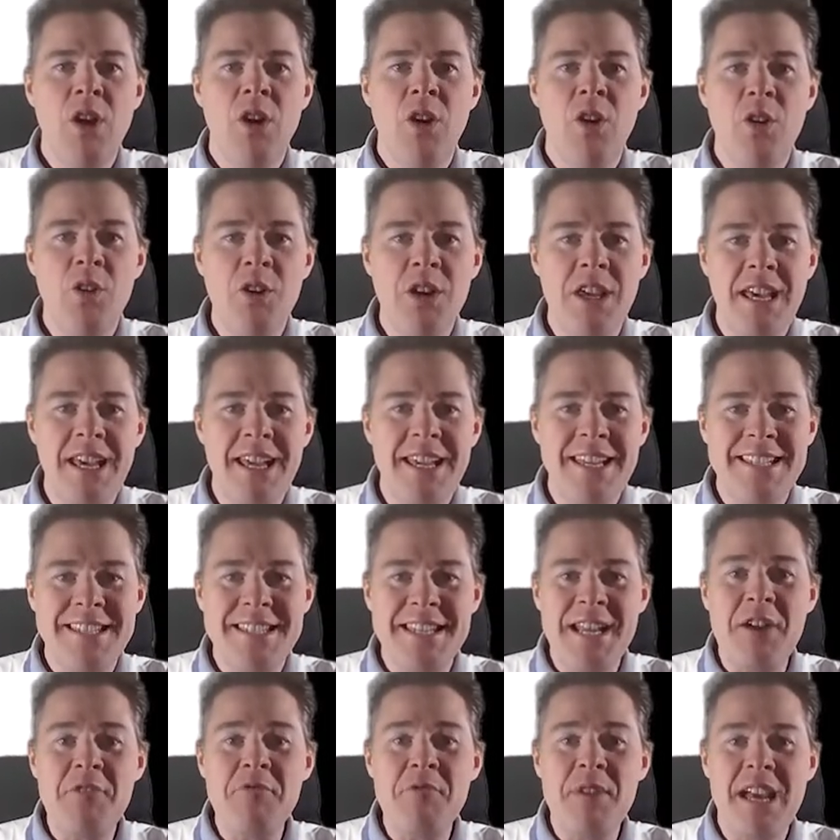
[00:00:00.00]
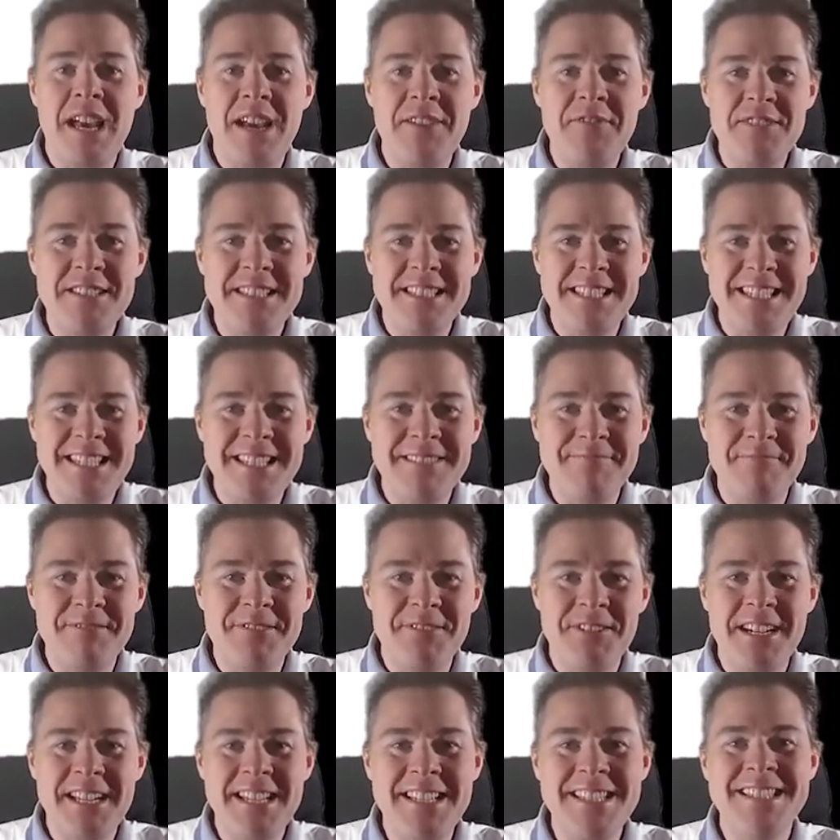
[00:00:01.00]
Okay, now we have CM
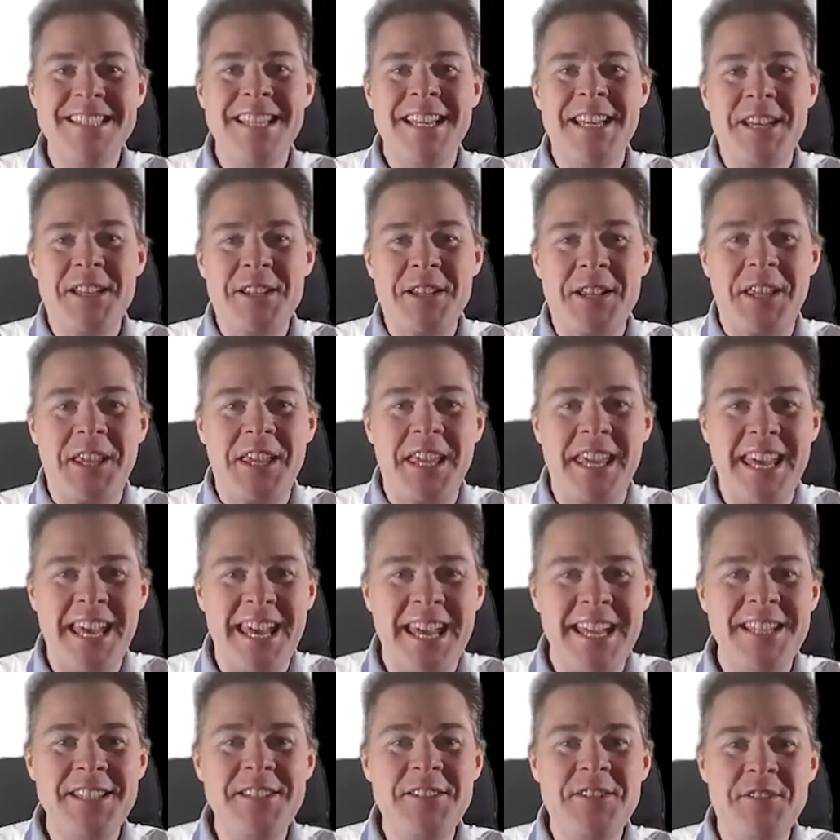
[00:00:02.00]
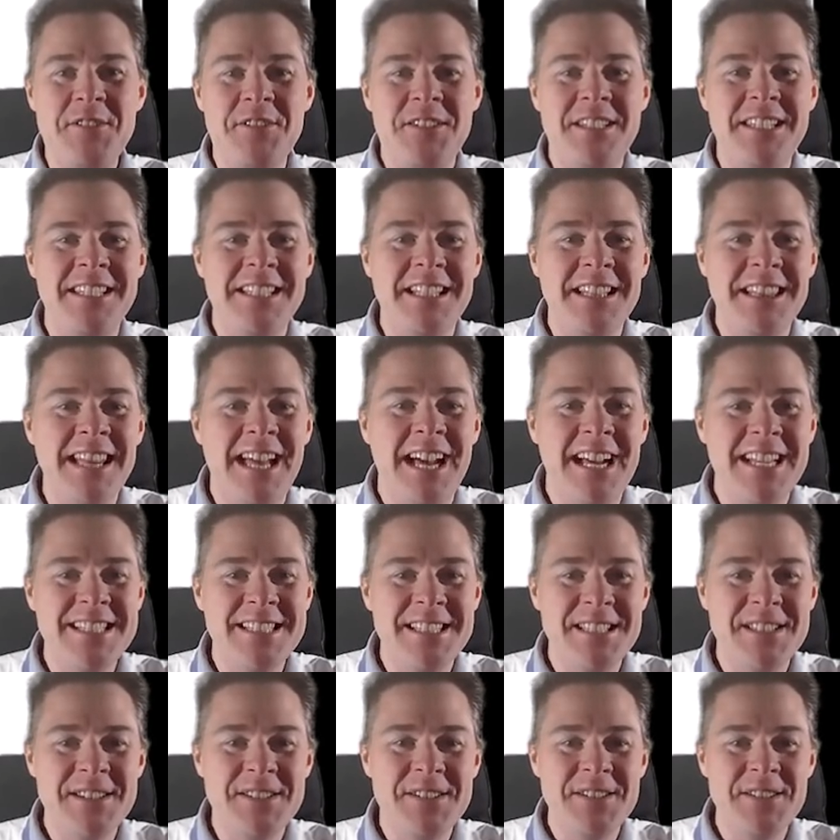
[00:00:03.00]
Trace and again you need a
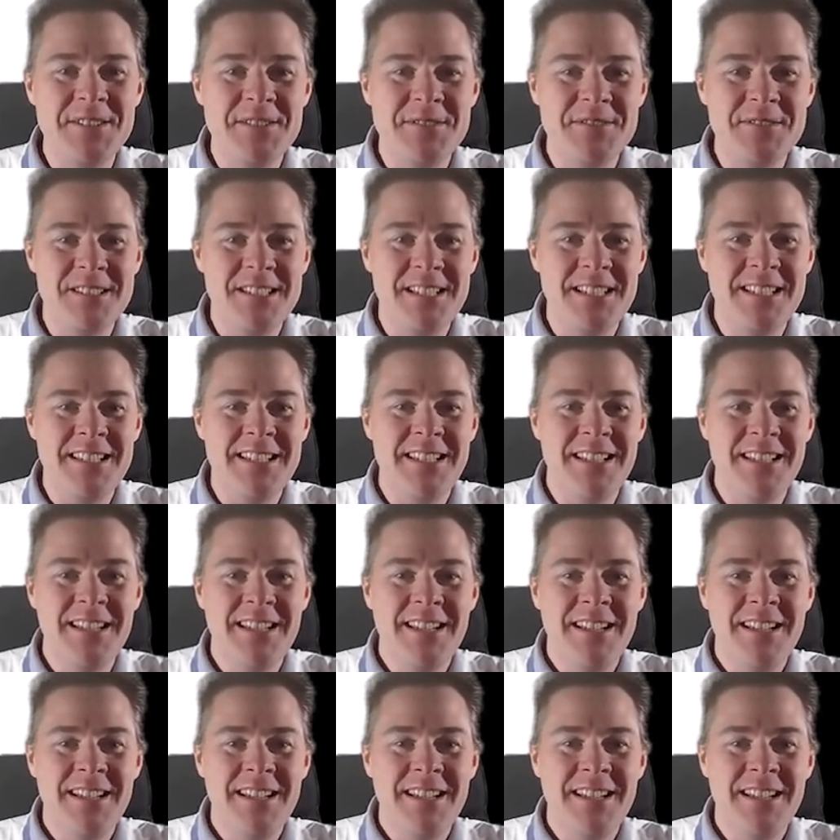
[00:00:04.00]
license to use it.